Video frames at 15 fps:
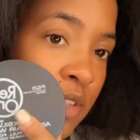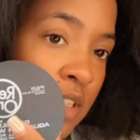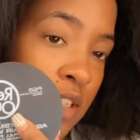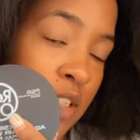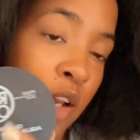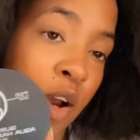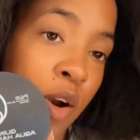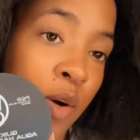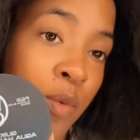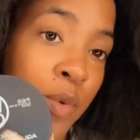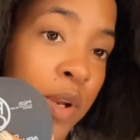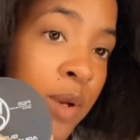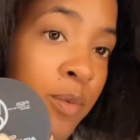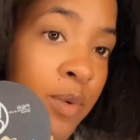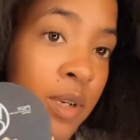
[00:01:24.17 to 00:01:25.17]
It's called
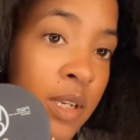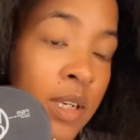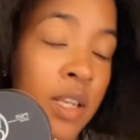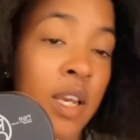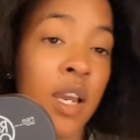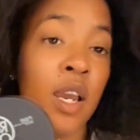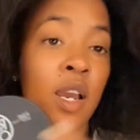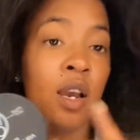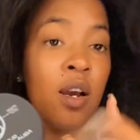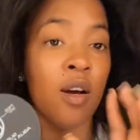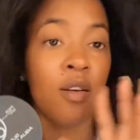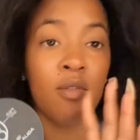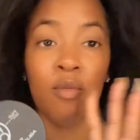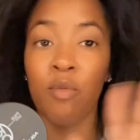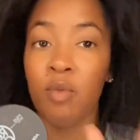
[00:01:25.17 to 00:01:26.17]
Red One.
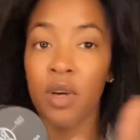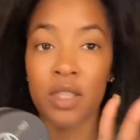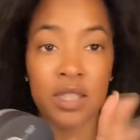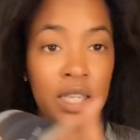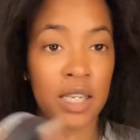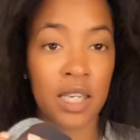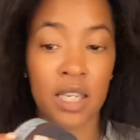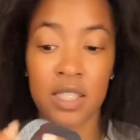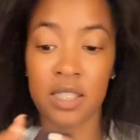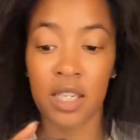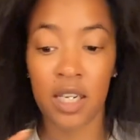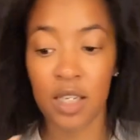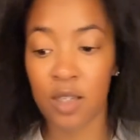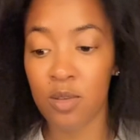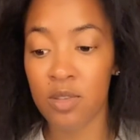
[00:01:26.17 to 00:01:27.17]
Once I had
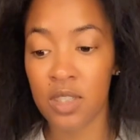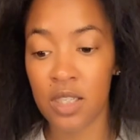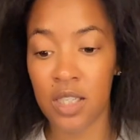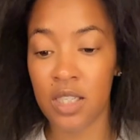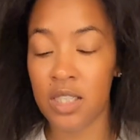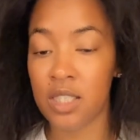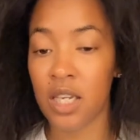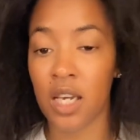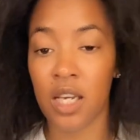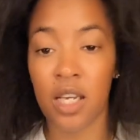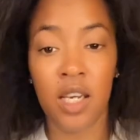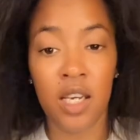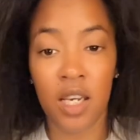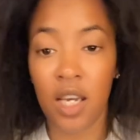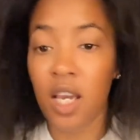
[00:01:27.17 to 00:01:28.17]
started using this,
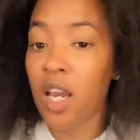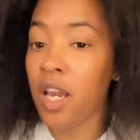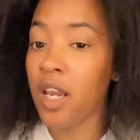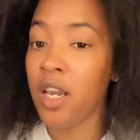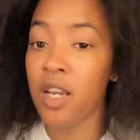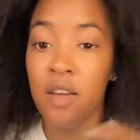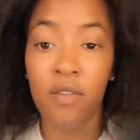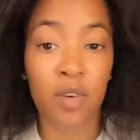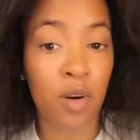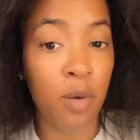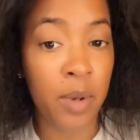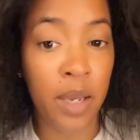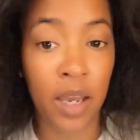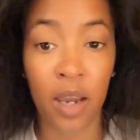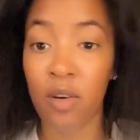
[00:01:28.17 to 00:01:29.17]
I ain't never go
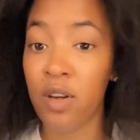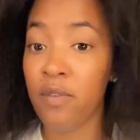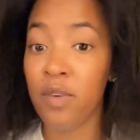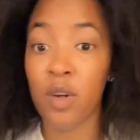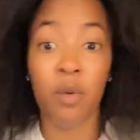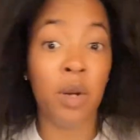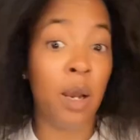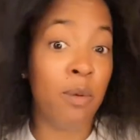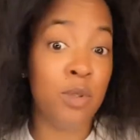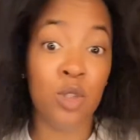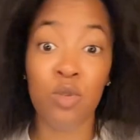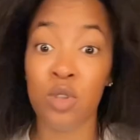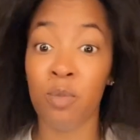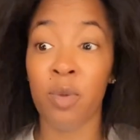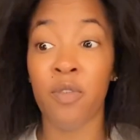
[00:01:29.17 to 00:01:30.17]
back. I don't even know what I was
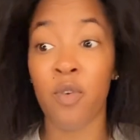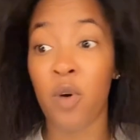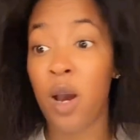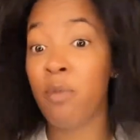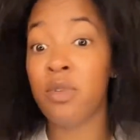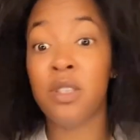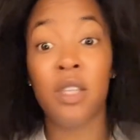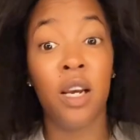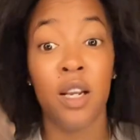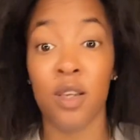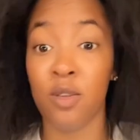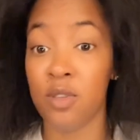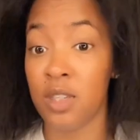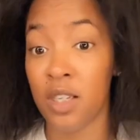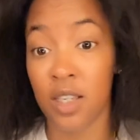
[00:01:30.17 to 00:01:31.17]
using before I started
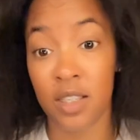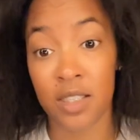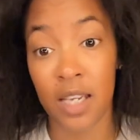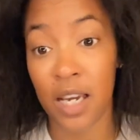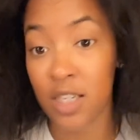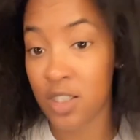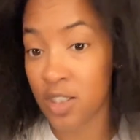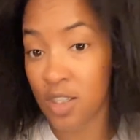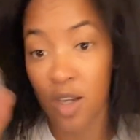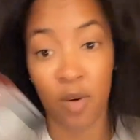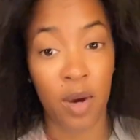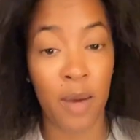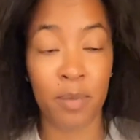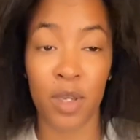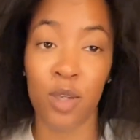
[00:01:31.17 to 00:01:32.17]
using this. I just know
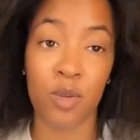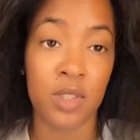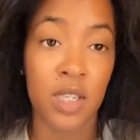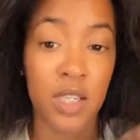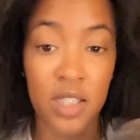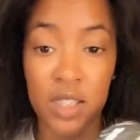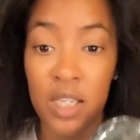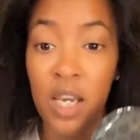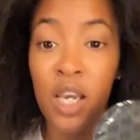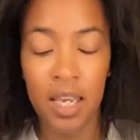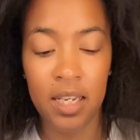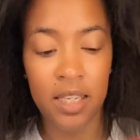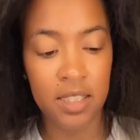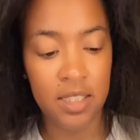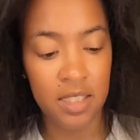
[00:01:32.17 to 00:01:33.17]
I've been using this.
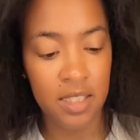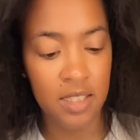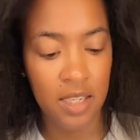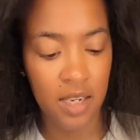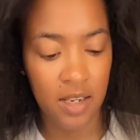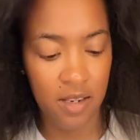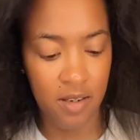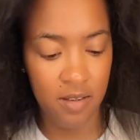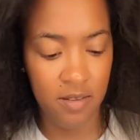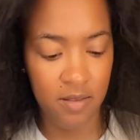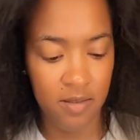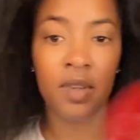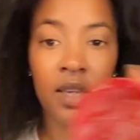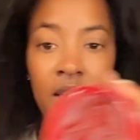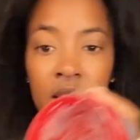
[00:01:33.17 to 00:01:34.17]
This is
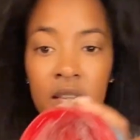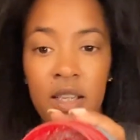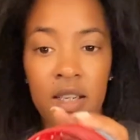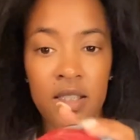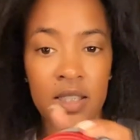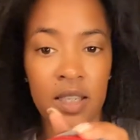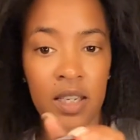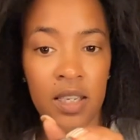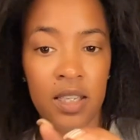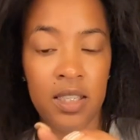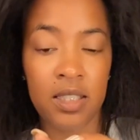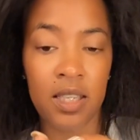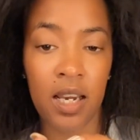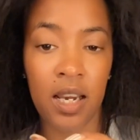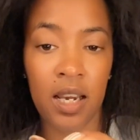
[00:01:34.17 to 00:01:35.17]
how it looks in the
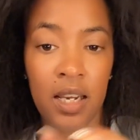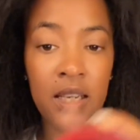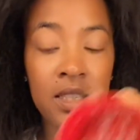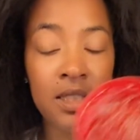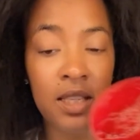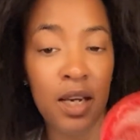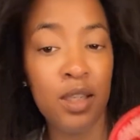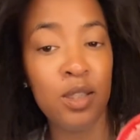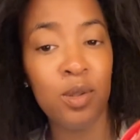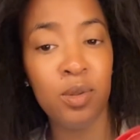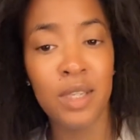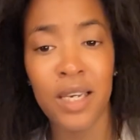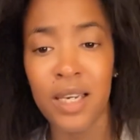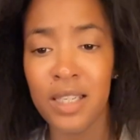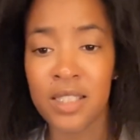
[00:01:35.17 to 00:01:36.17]
inside. It's not too
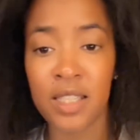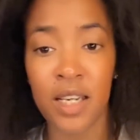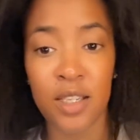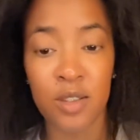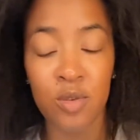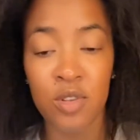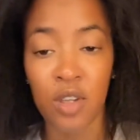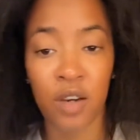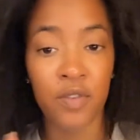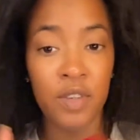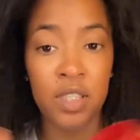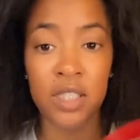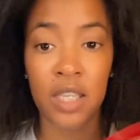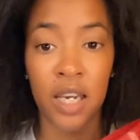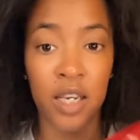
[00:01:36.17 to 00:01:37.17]
thick, it's not too soft.
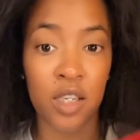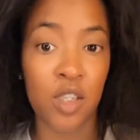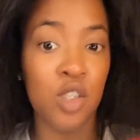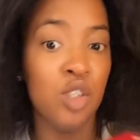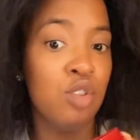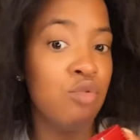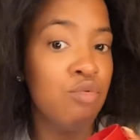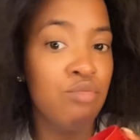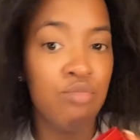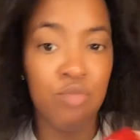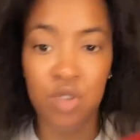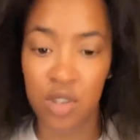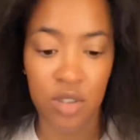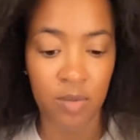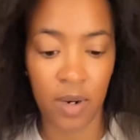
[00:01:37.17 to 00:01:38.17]
It's like
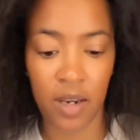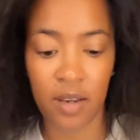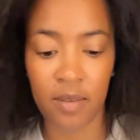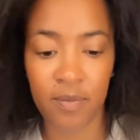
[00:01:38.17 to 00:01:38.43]
just right.